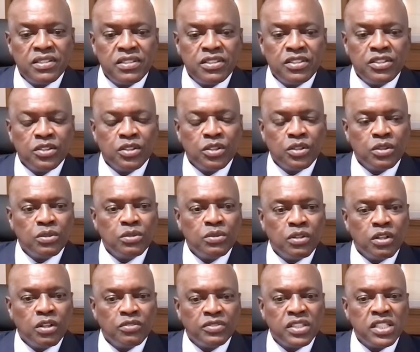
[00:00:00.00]
you know,
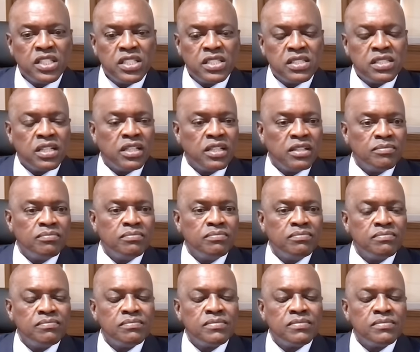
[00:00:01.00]
of these um,